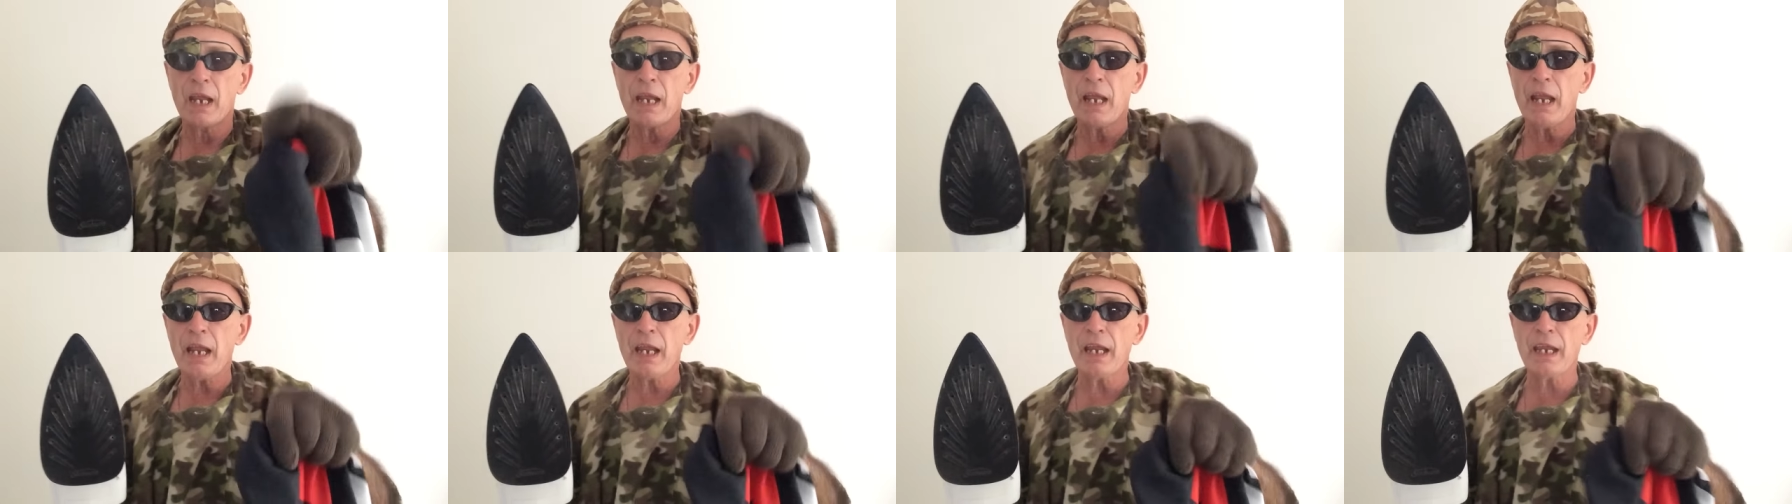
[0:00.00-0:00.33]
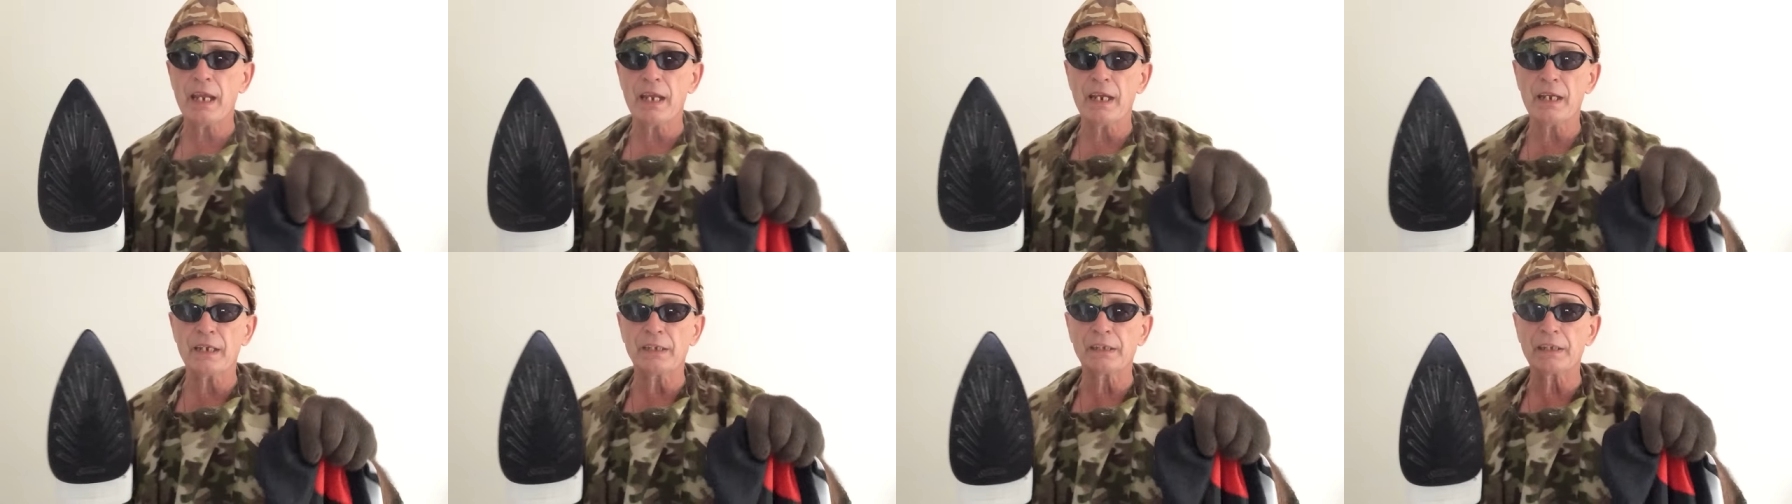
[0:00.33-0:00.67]

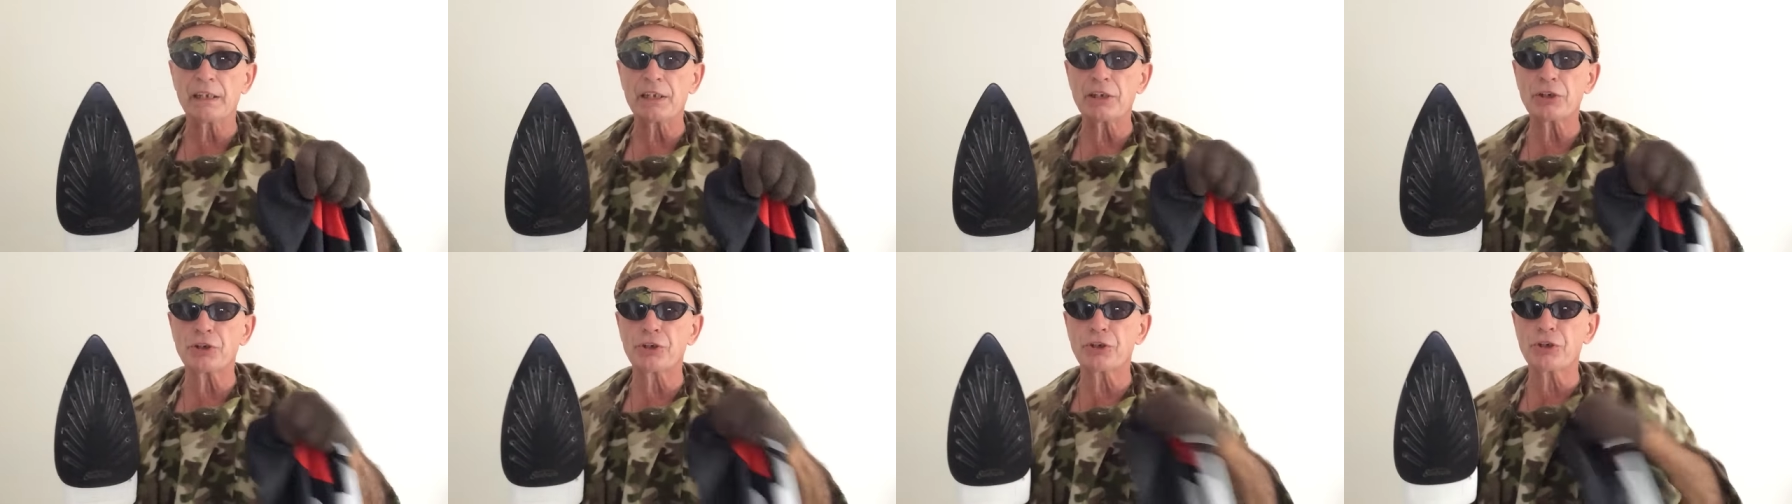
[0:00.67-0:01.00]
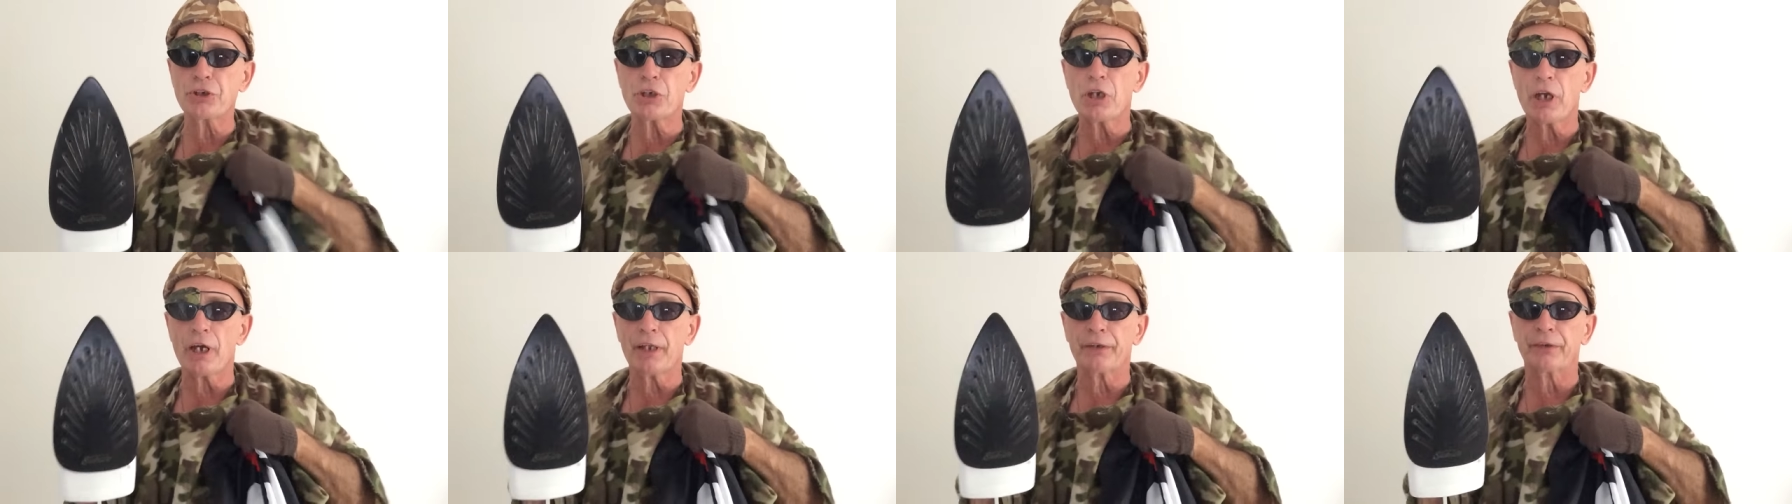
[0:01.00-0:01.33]
and each
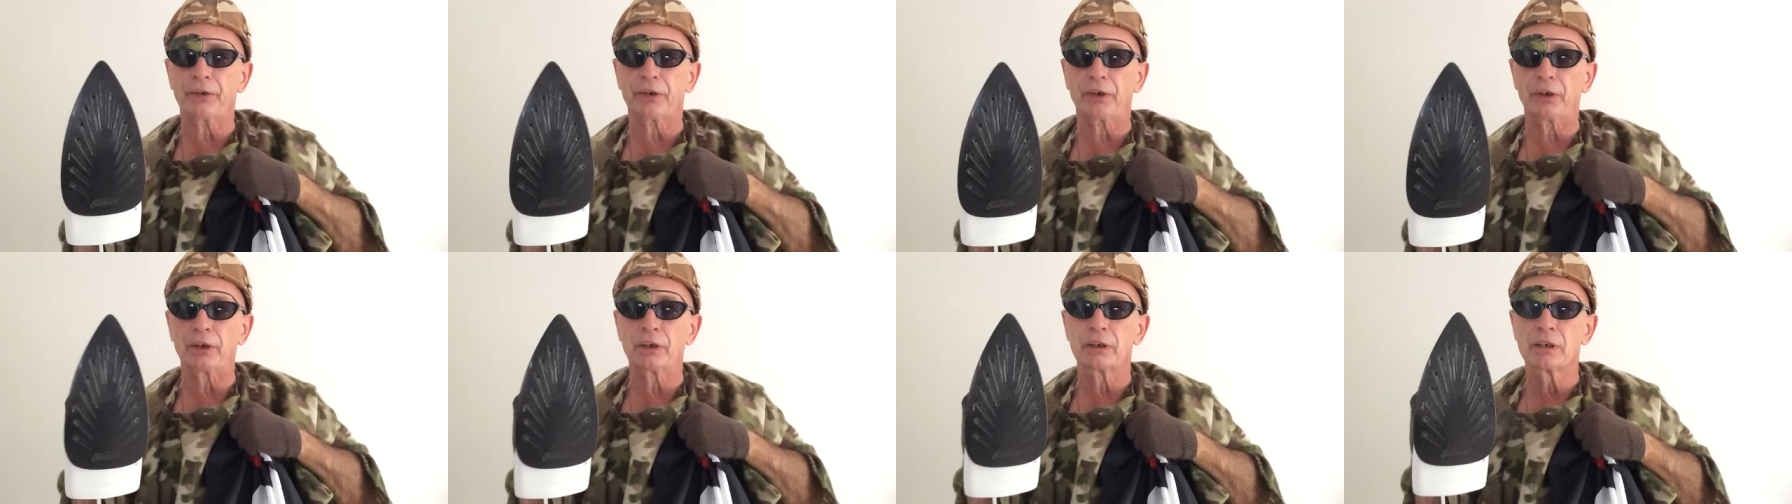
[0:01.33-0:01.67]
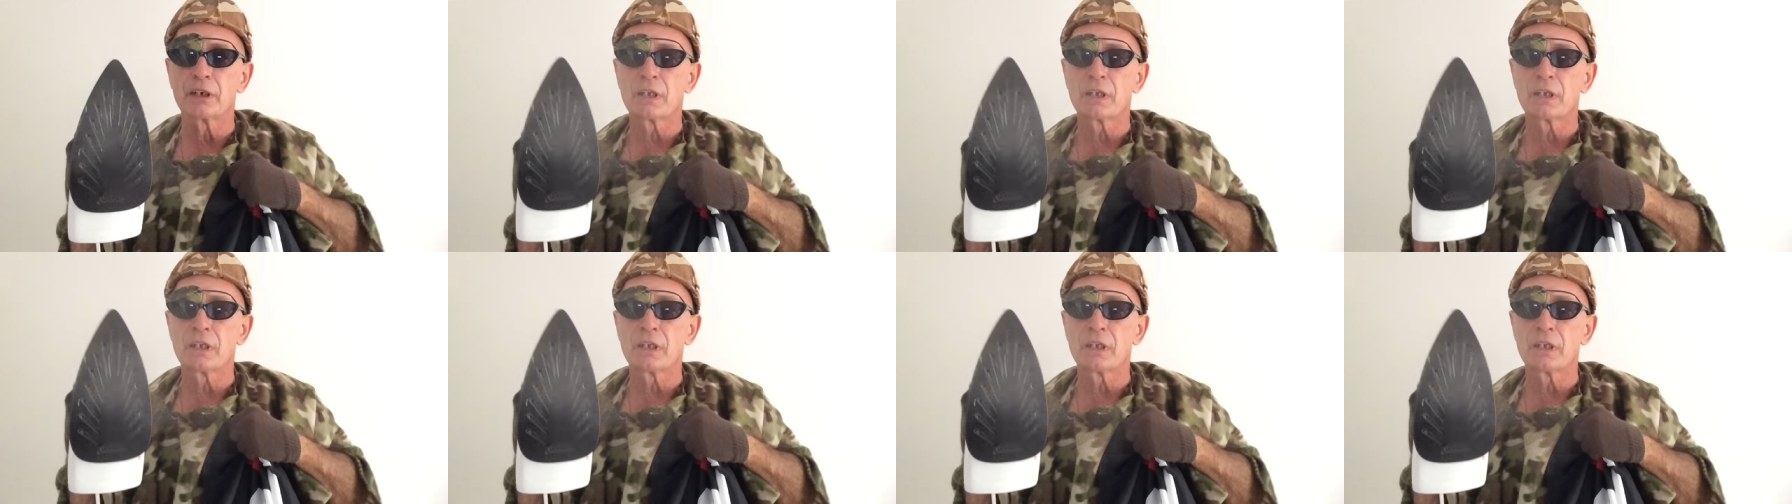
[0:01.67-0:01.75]
other